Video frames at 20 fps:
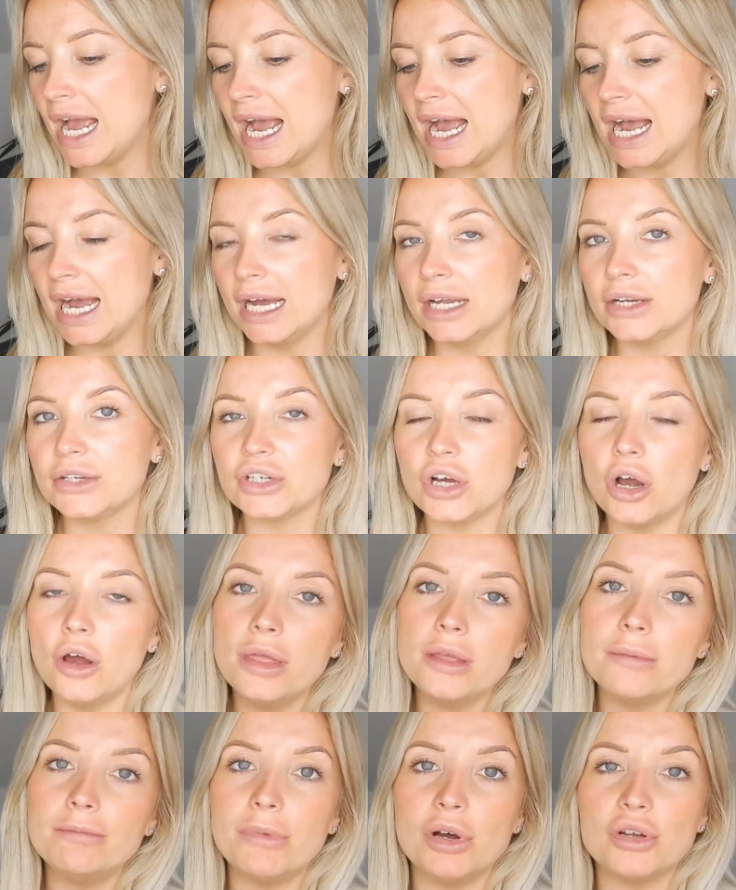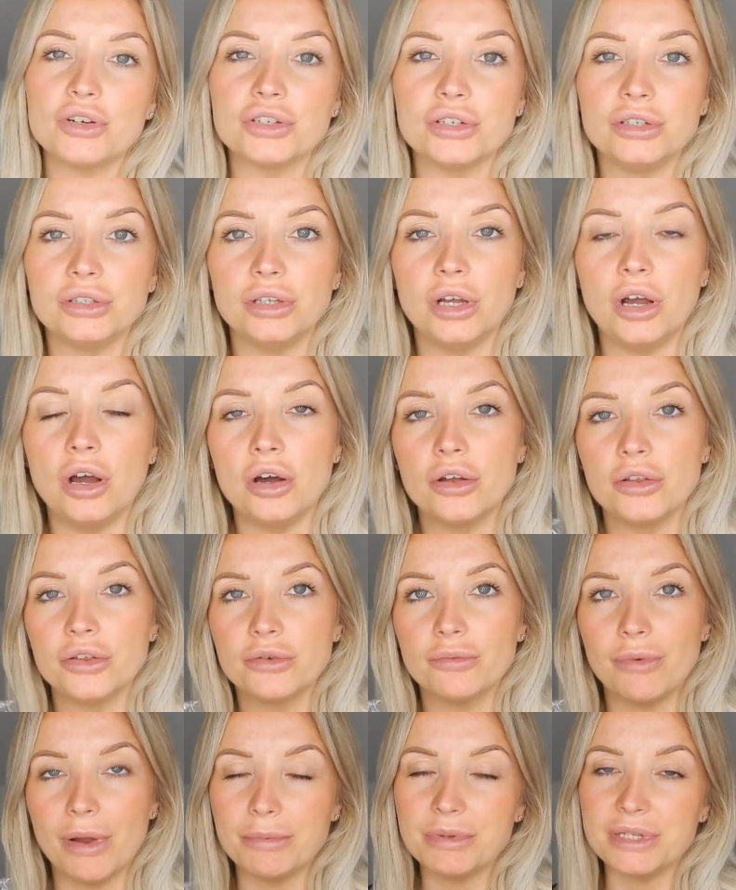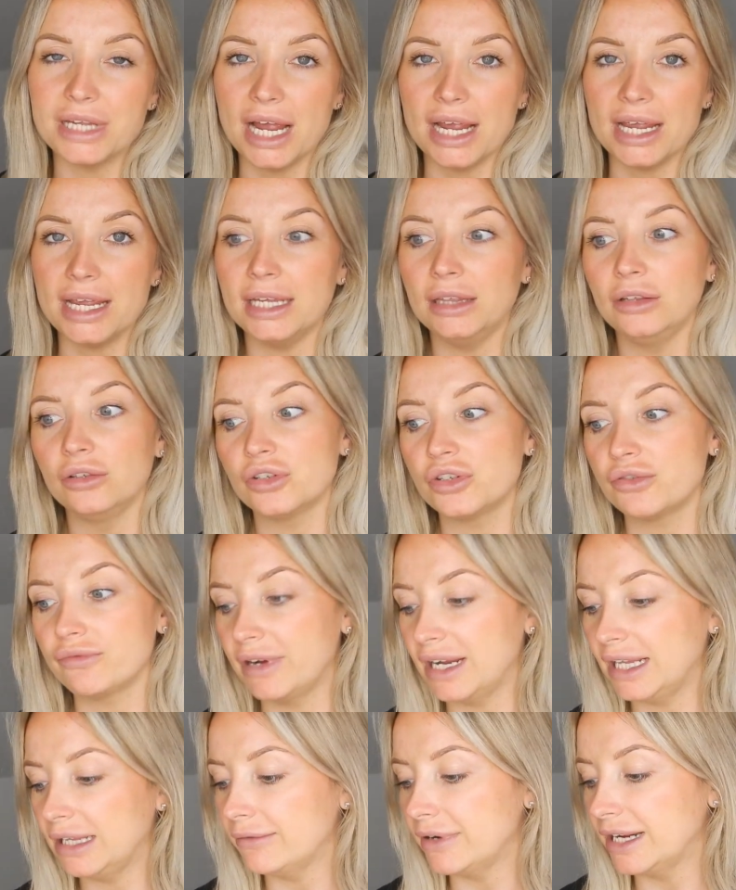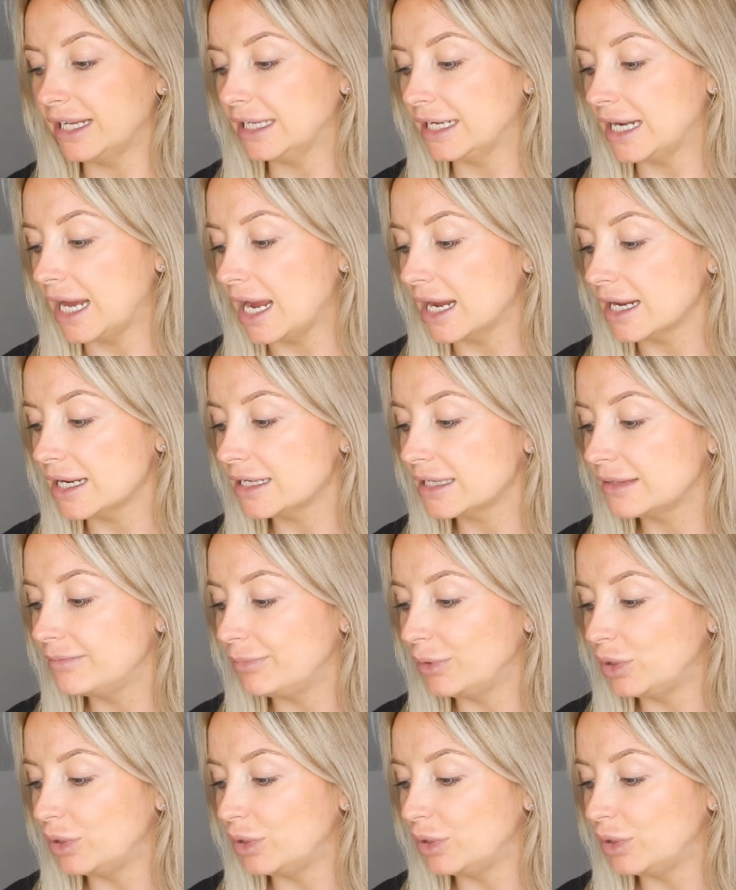And on the model on the website, it looks really, really nice.